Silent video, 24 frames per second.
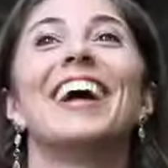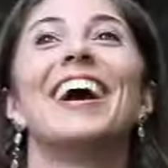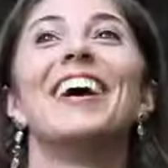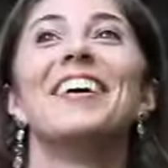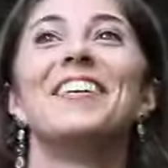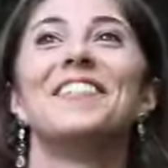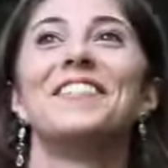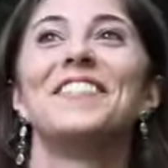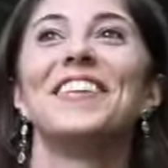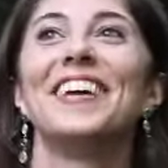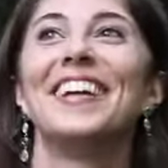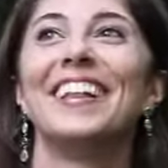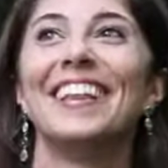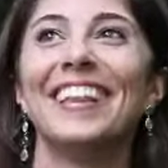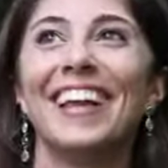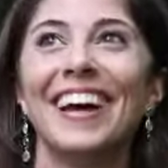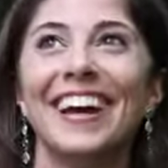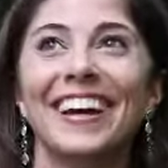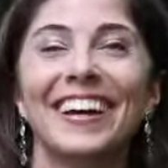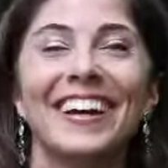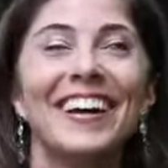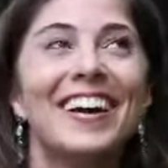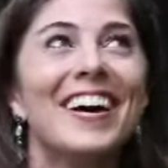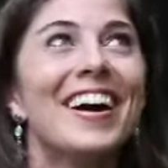I feel
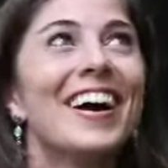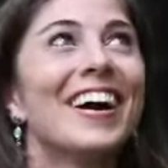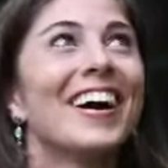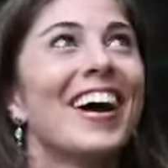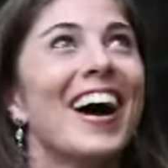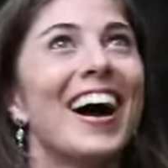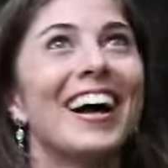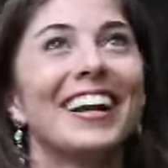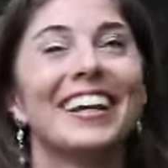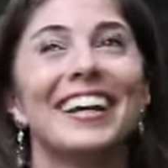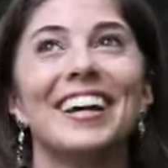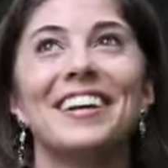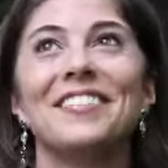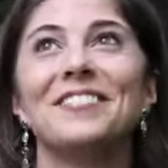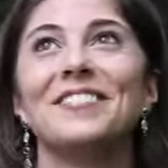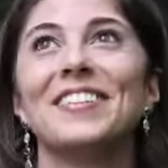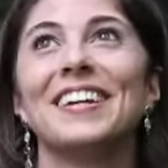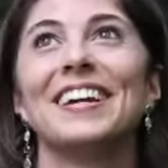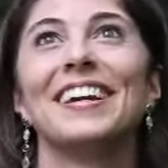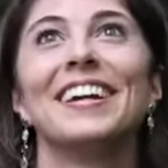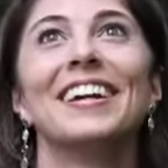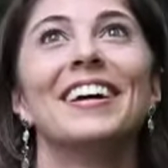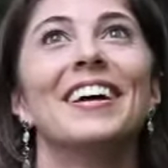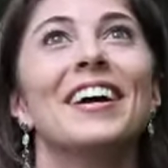like God gave
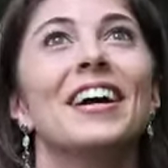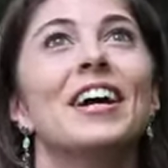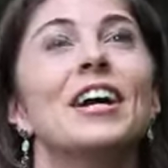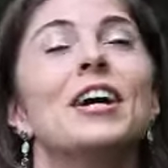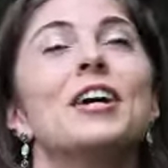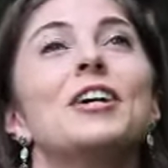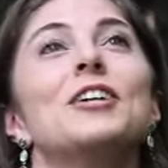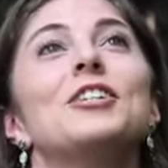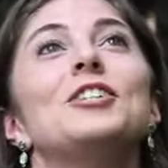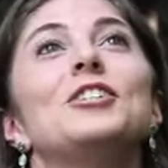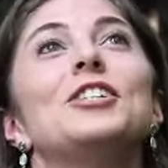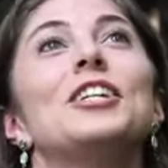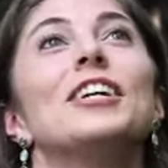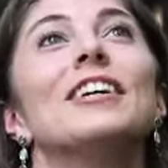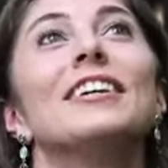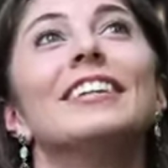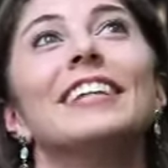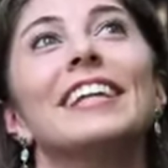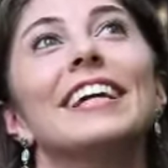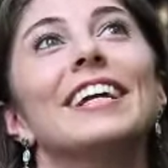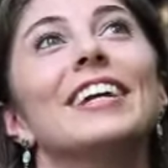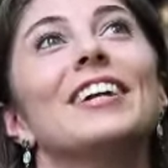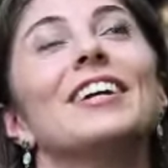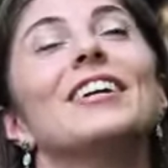me
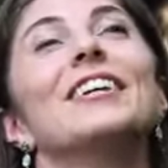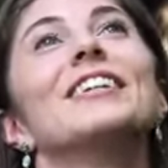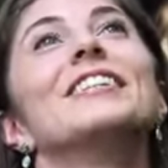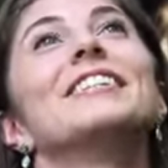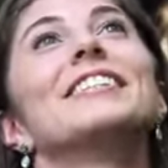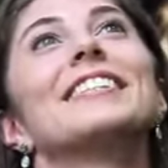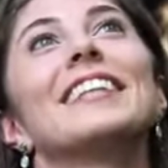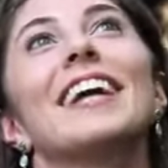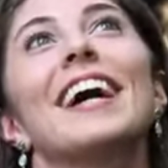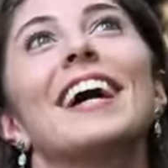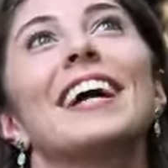cheerleaders